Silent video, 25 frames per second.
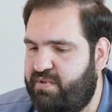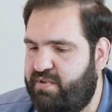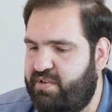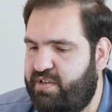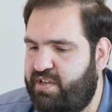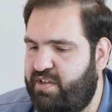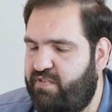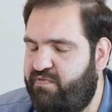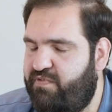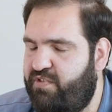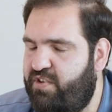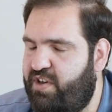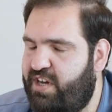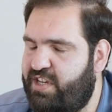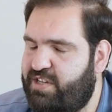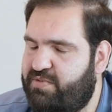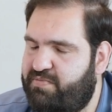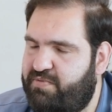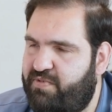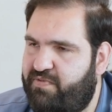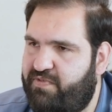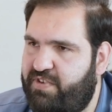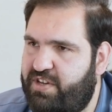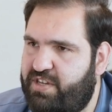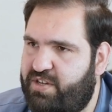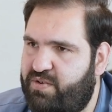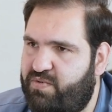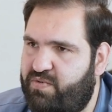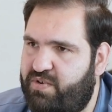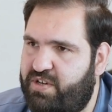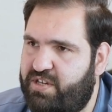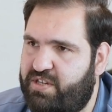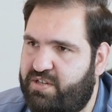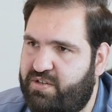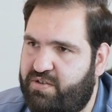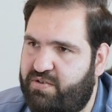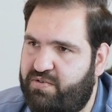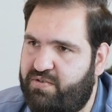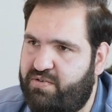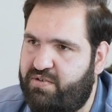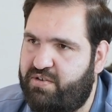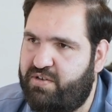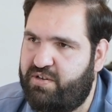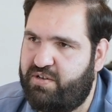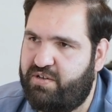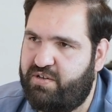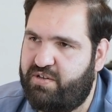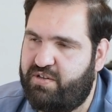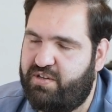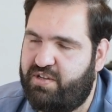if you ask professor what is good,
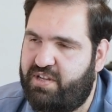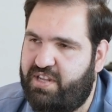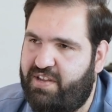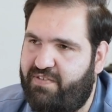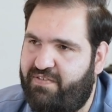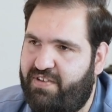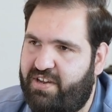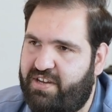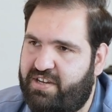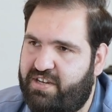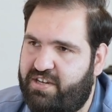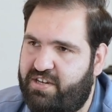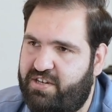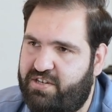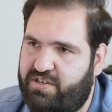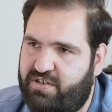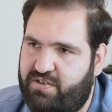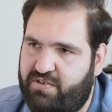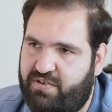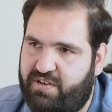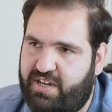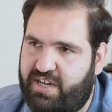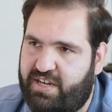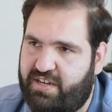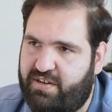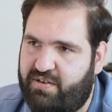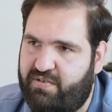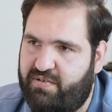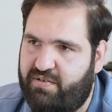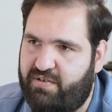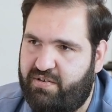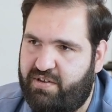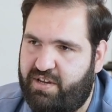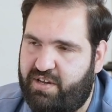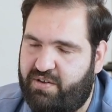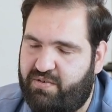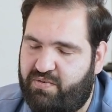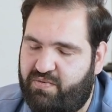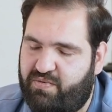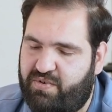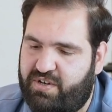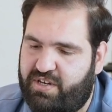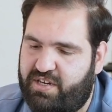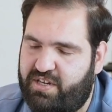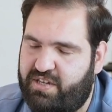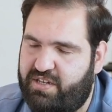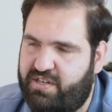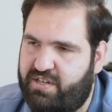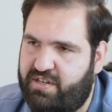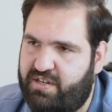they will teach you that what
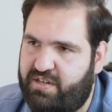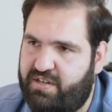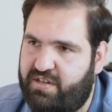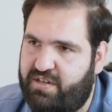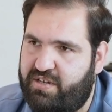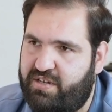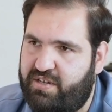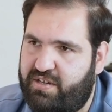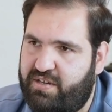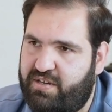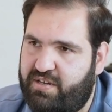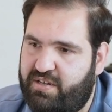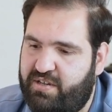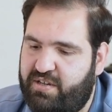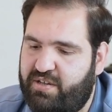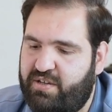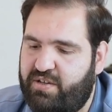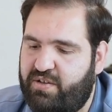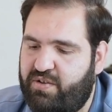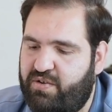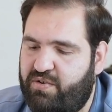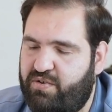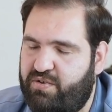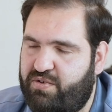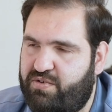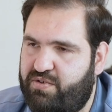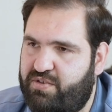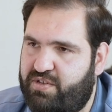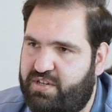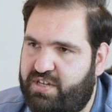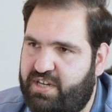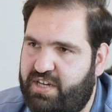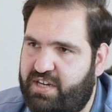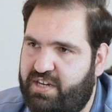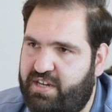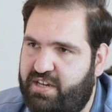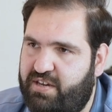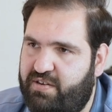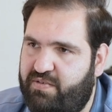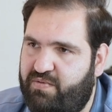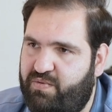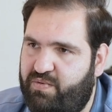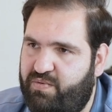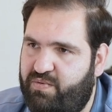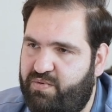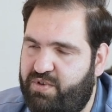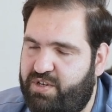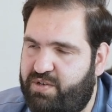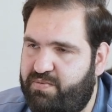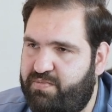is good to study in
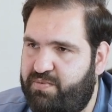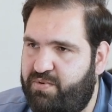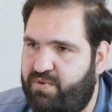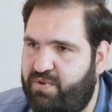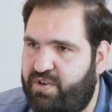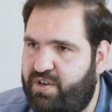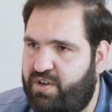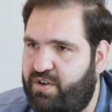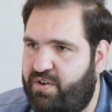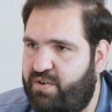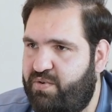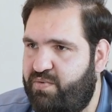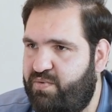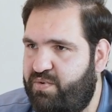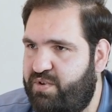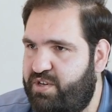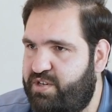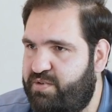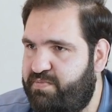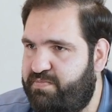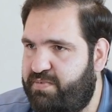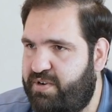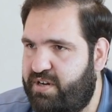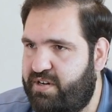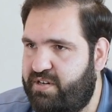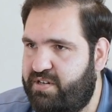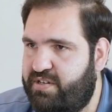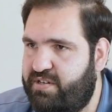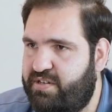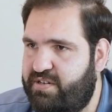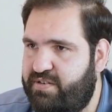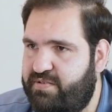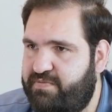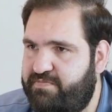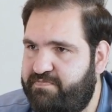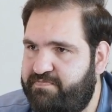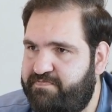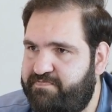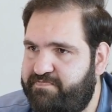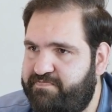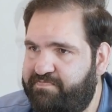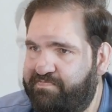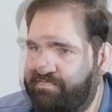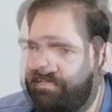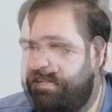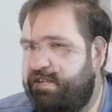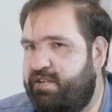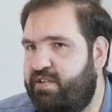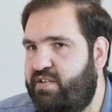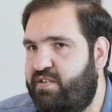which book or which part.
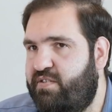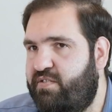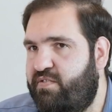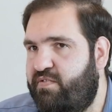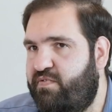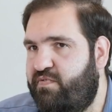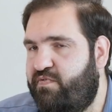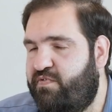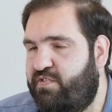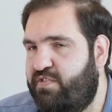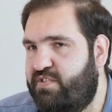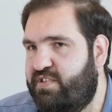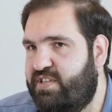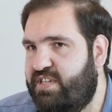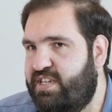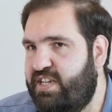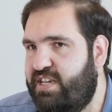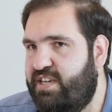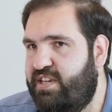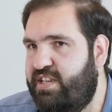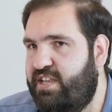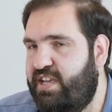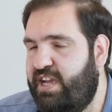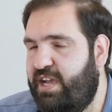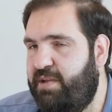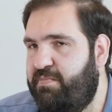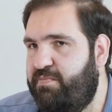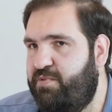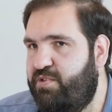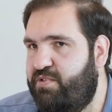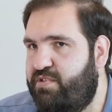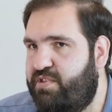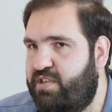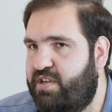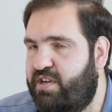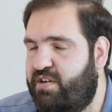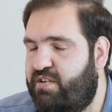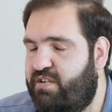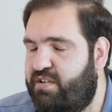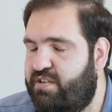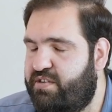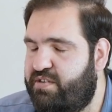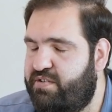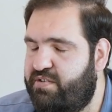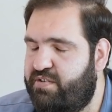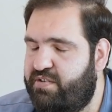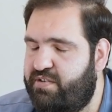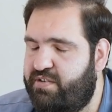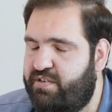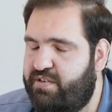For study, I'm using
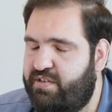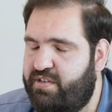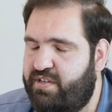also